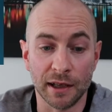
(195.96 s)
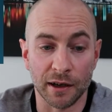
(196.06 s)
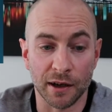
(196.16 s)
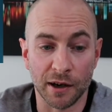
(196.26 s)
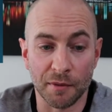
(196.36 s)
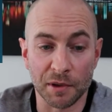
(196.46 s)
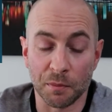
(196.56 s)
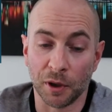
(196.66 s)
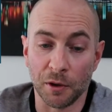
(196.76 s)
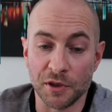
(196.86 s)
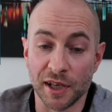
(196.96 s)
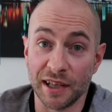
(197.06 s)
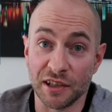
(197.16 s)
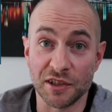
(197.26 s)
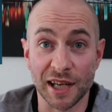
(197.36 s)
Your
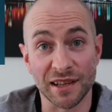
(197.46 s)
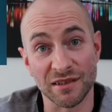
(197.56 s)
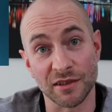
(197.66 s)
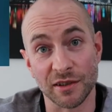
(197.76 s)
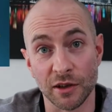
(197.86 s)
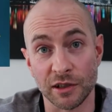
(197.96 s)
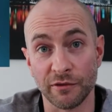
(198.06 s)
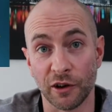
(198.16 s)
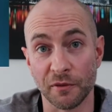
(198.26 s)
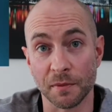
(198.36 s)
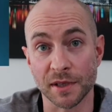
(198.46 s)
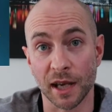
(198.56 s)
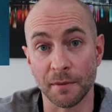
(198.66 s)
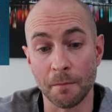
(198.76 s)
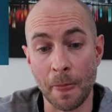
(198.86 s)
proteins 10 to
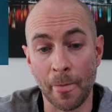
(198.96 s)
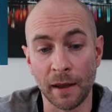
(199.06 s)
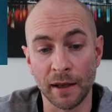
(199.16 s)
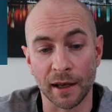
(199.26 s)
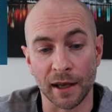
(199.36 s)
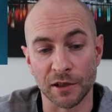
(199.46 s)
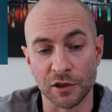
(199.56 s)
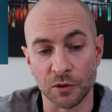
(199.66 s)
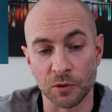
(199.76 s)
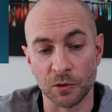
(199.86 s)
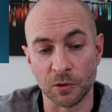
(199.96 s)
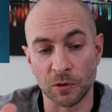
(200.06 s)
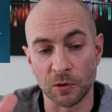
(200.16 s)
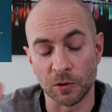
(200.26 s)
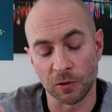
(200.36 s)
35%, and
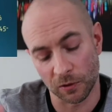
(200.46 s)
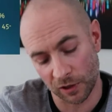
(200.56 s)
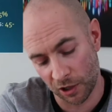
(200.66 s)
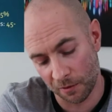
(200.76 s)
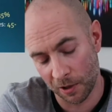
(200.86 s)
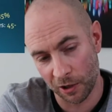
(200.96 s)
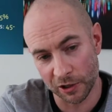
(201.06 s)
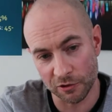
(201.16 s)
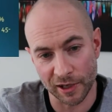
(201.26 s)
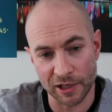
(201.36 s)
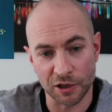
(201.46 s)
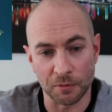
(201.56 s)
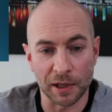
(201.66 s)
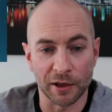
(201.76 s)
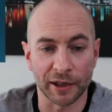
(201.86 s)
your carbohydrates should
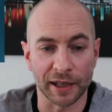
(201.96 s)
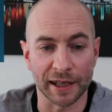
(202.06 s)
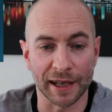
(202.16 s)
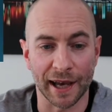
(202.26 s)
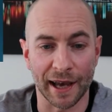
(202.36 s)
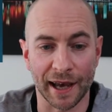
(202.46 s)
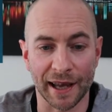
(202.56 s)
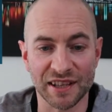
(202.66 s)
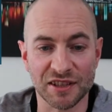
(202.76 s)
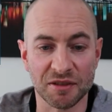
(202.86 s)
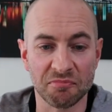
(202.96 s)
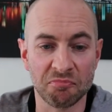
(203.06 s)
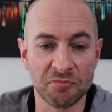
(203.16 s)
be looking at